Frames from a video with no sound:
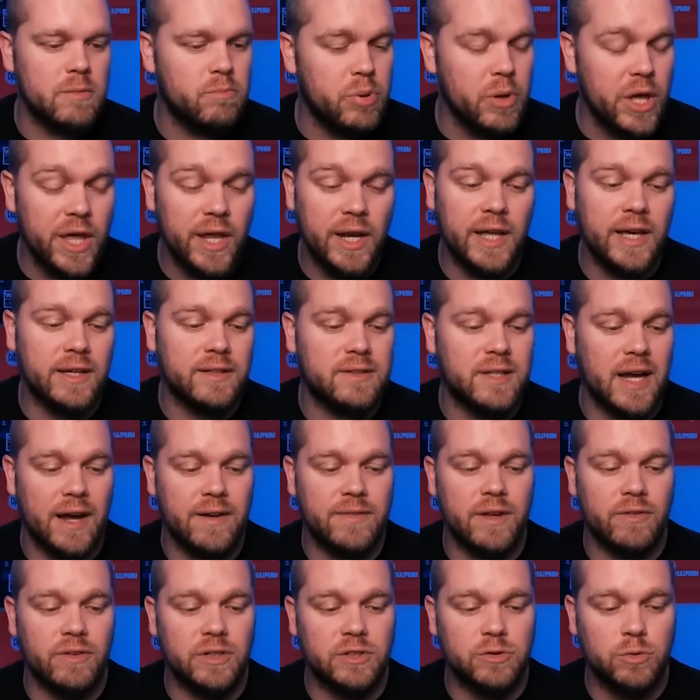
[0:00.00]
Burnley are down
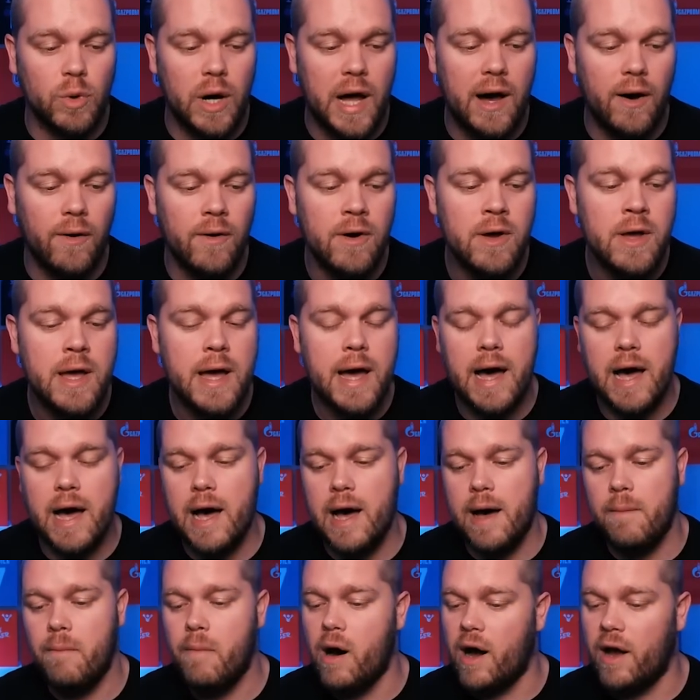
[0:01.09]
there as well.
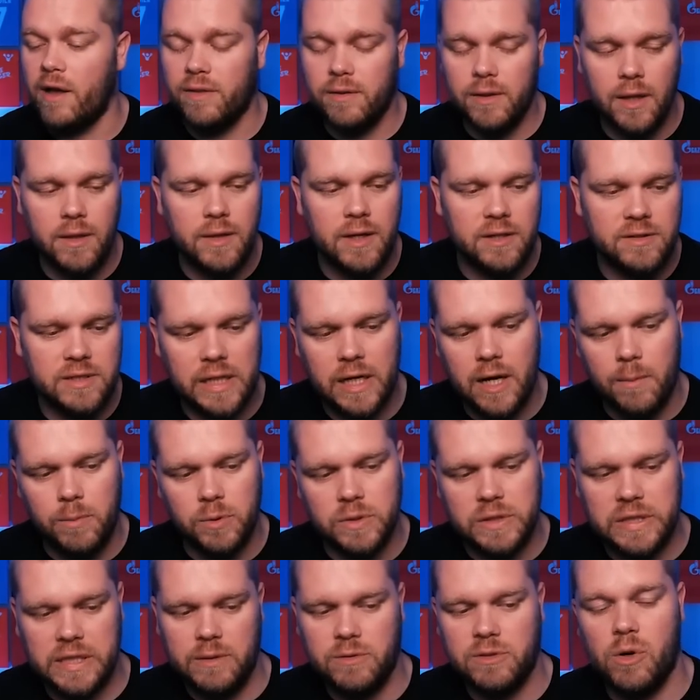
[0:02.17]
I think there's a couple
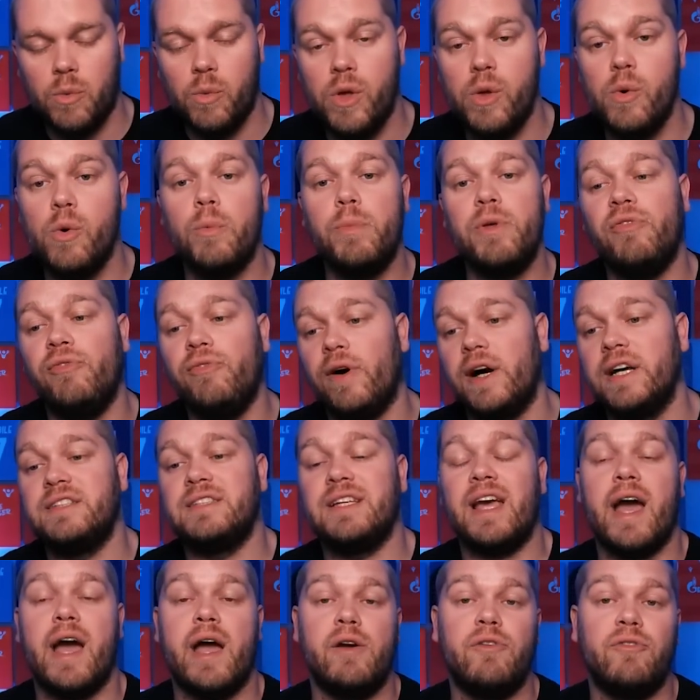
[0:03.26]
teams that we will be
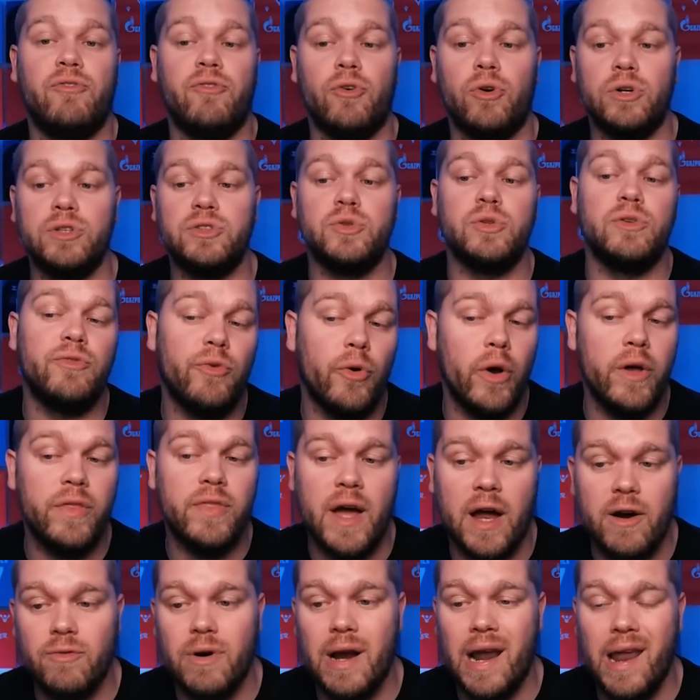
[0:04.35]
fighting out for to avoid
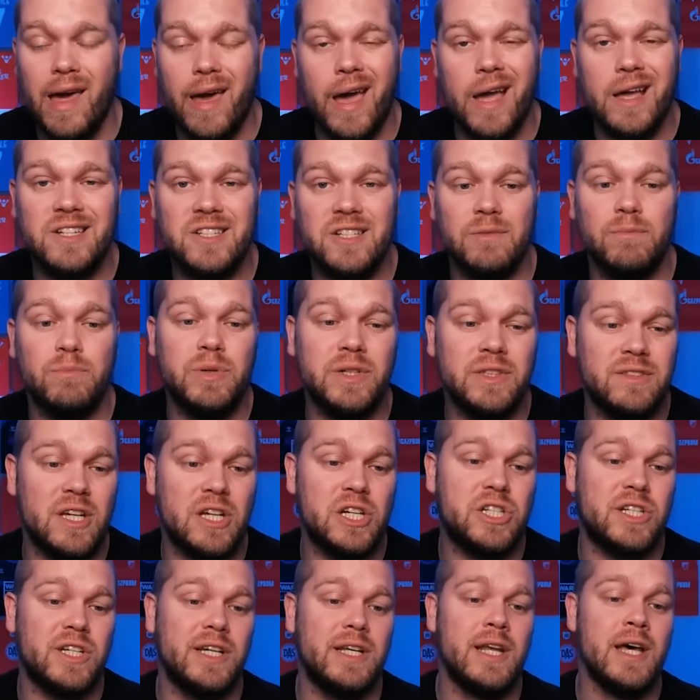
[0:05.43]
that relegation
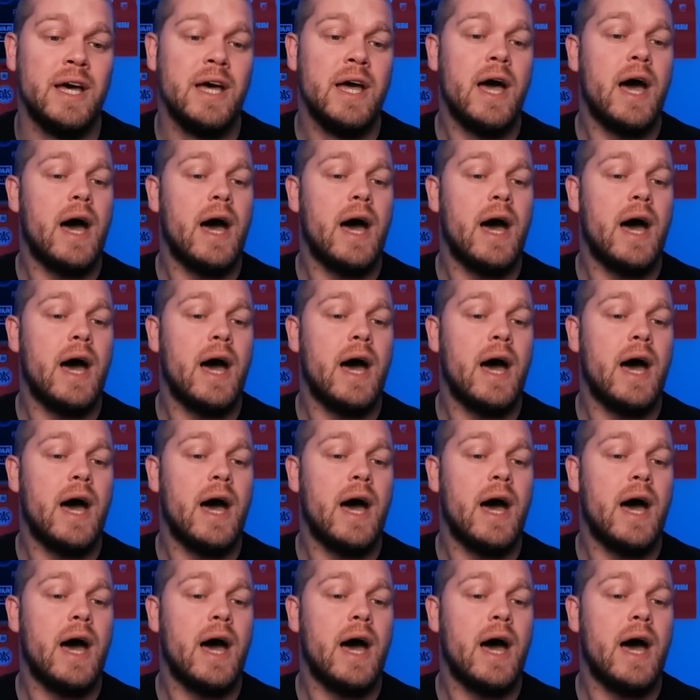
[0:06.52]
position,